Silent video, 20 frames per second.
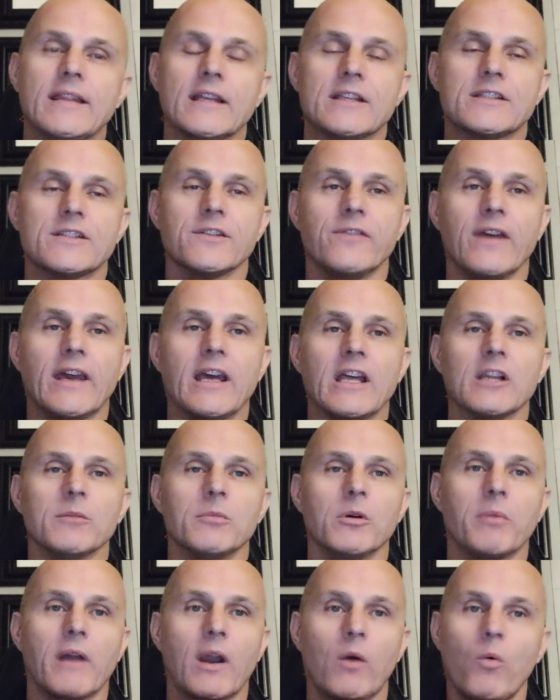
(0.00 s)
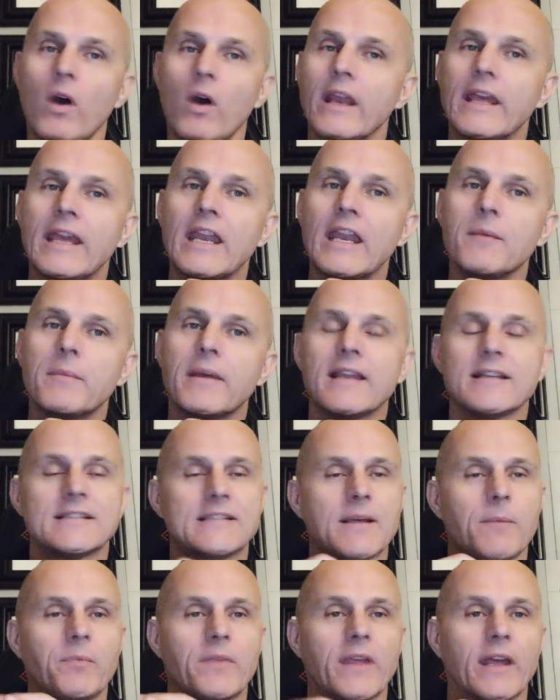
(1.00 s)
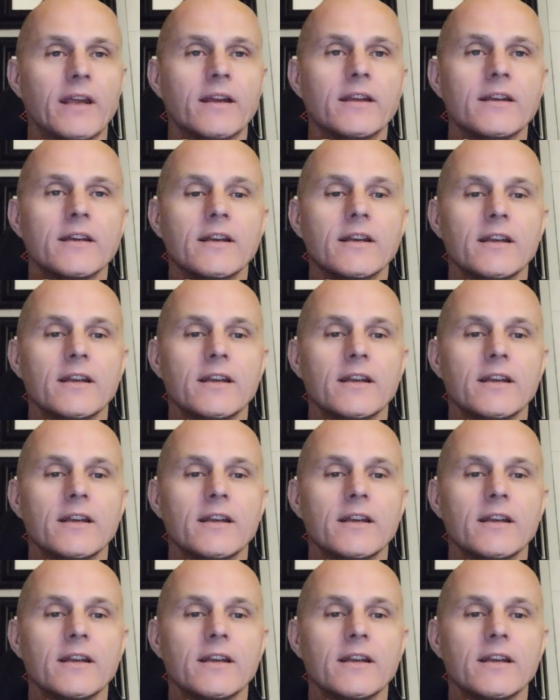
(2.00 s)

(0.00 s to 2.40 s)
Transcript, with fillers: that's available, but I want to get him into something.